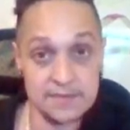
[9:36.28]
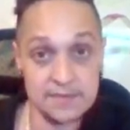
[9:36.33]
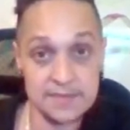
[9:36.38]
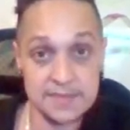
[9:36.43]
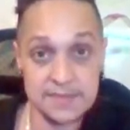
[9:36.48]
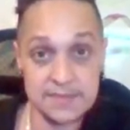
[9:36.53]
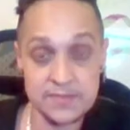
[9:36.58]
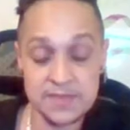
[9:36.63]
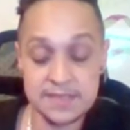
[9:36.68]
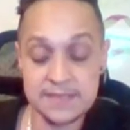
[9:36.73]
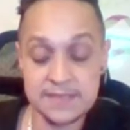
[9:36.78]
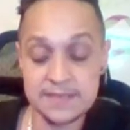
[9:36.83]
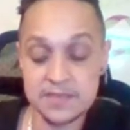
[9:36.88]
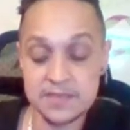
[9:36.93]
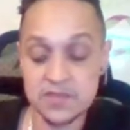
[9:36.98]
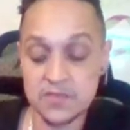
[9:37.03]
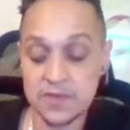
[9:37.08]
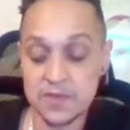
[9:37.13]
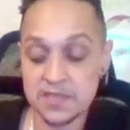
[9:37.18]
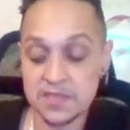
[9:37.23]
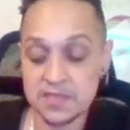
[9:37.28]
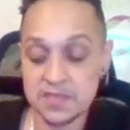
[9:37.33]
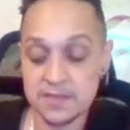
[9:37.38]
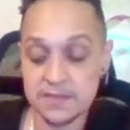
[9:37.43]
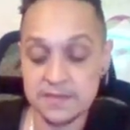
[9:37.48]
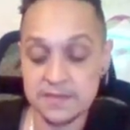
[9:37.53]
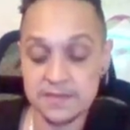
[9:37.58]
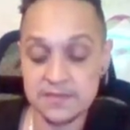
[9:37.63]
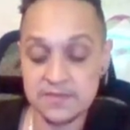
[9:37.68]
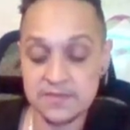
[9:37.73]
some of these
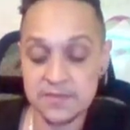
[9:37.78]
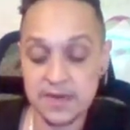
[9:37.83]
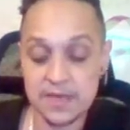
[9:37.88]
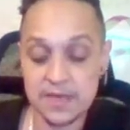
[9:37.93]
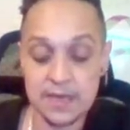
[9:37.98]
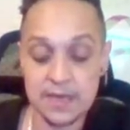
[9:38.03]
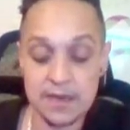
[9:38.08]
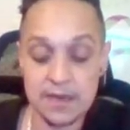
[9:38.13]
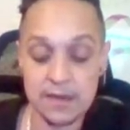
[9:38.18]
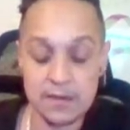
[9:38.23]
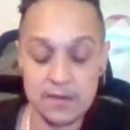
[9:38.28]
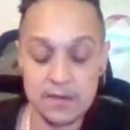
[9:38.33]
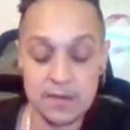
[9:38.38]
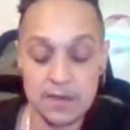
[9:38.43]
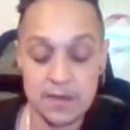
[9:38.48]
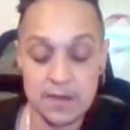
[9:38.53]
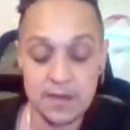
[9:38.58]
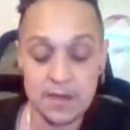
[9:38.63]
situations right now.